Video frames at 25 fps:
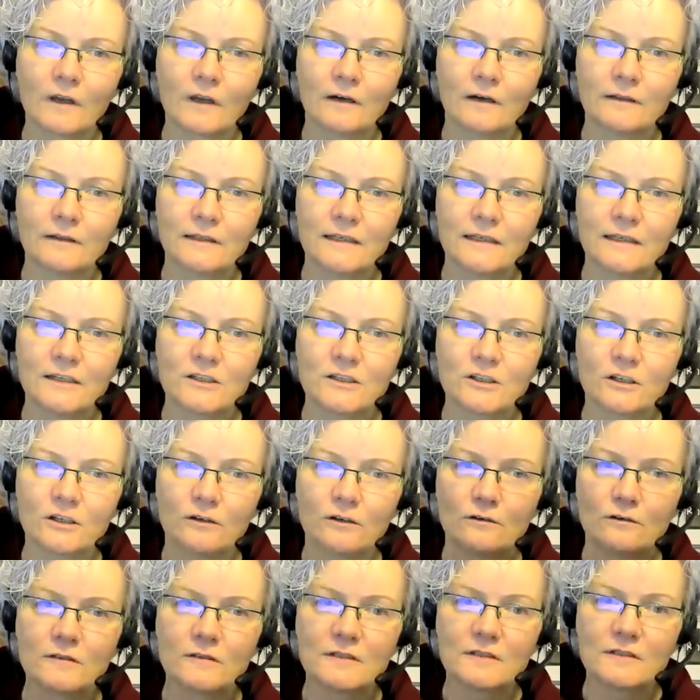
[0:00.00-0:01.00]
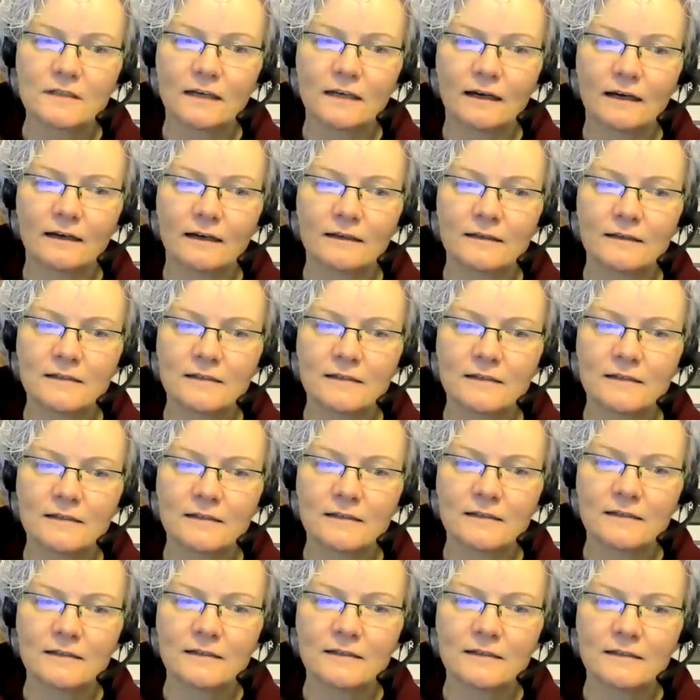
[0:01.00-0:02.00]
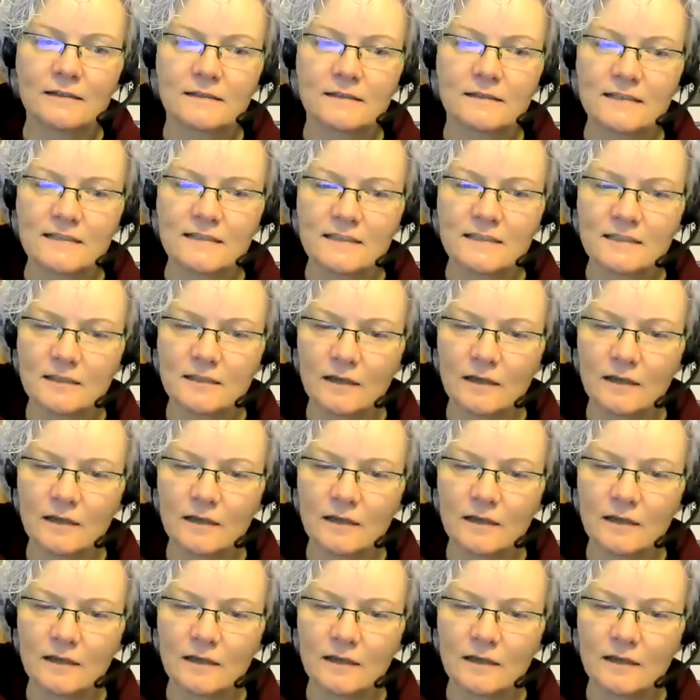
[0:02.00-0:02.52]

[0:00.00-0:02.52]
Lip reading: these shows. And this is a